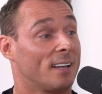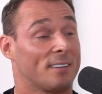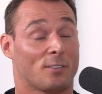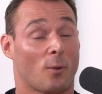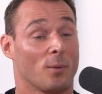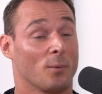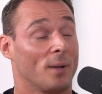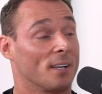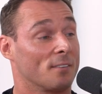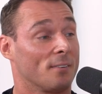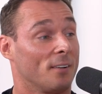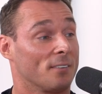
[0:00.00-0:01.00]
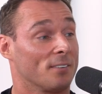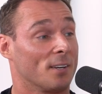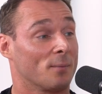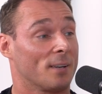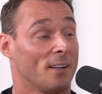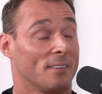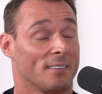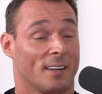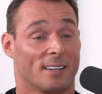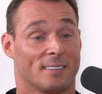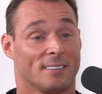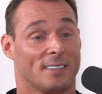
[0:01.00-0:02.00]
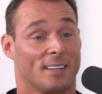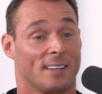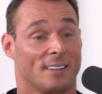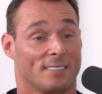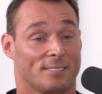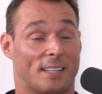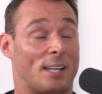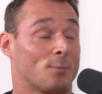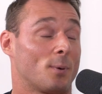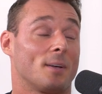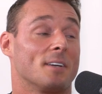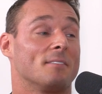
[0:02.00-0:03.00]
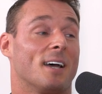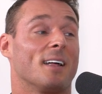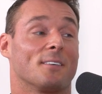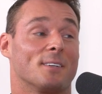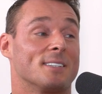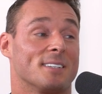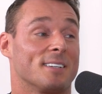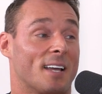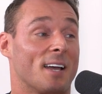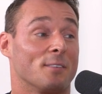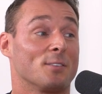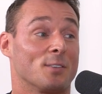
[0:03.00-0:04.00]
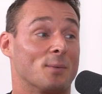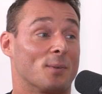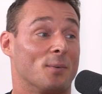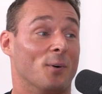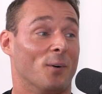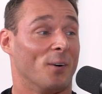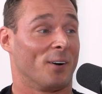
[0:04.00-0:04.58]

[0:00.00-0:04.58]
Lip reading: That's the only way I could fall asleep. And I was like, that's probably a valid reason to have a sleep divorce.